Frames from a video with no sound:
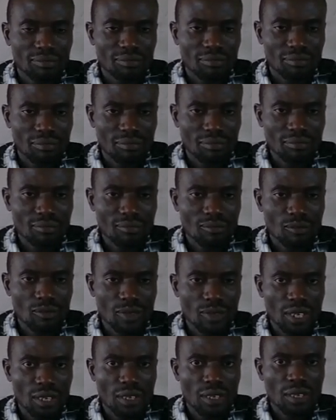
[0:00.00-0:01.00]
And
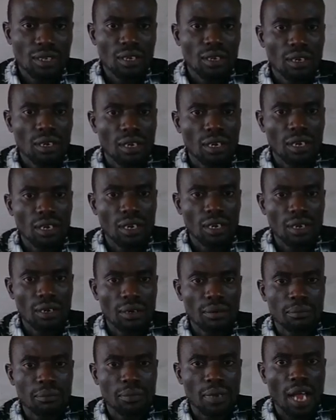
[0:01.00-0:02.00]

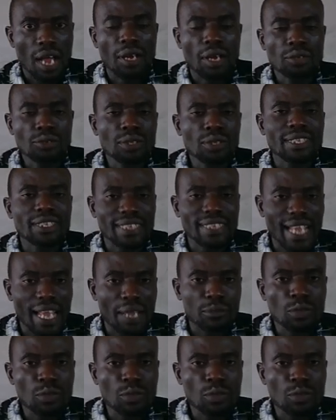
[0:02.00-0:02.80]
also the time.